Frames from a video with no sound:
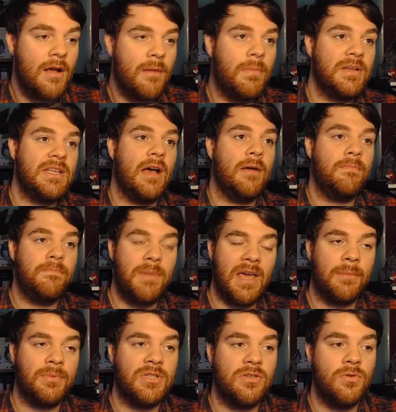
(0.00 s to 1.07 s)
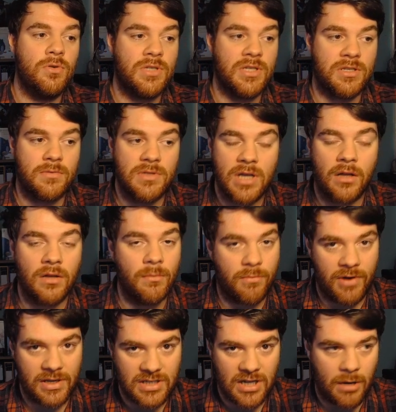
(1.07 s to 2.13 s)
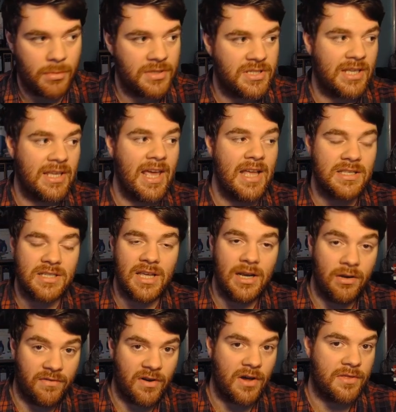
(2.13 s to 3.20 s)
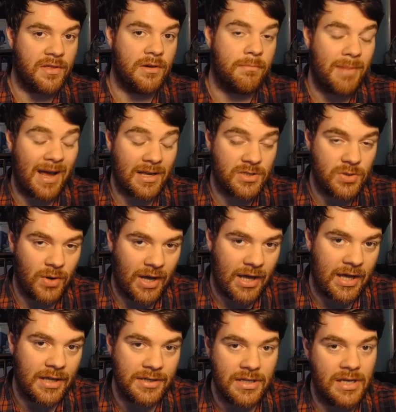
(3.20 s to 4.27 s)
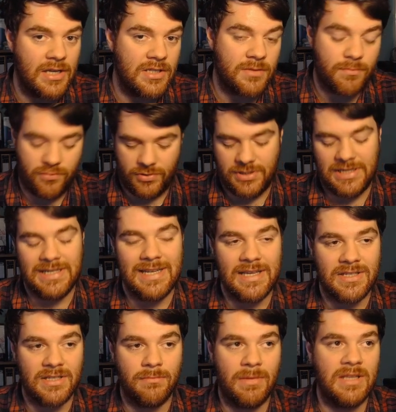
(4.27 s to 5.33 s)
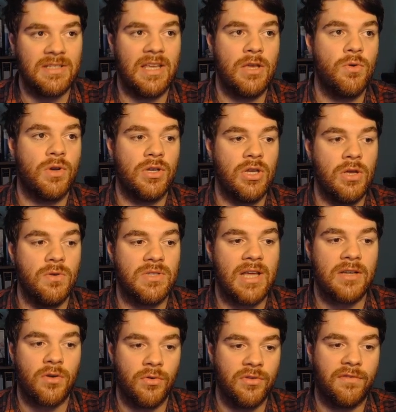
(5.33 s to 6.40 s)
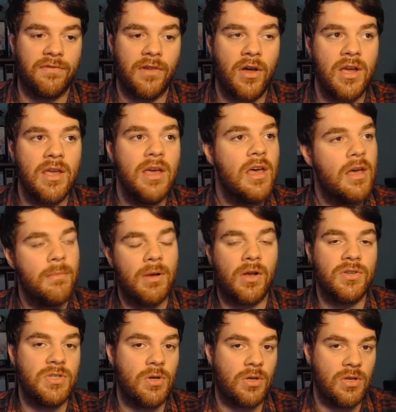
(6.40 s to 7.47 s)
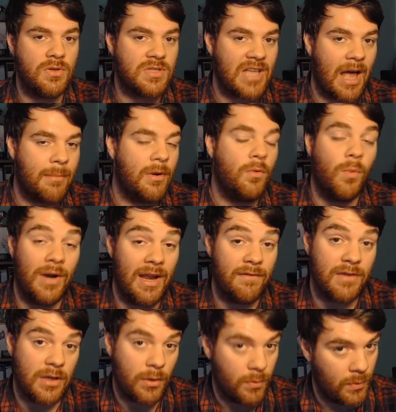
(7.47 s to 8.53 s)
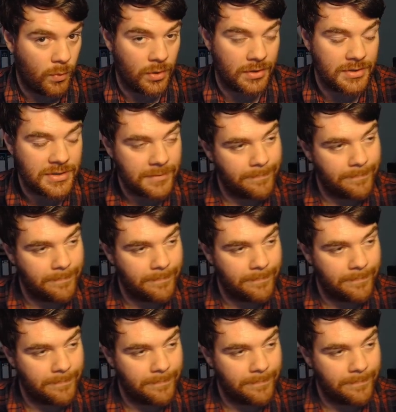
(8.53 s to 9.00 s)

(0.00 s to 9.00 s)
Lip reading: But yeah, being able to just dull and break Tama to get Leviathan back to your hand is pretty decent. Means that you can use that on the fly, because you can use Tama whenever you want.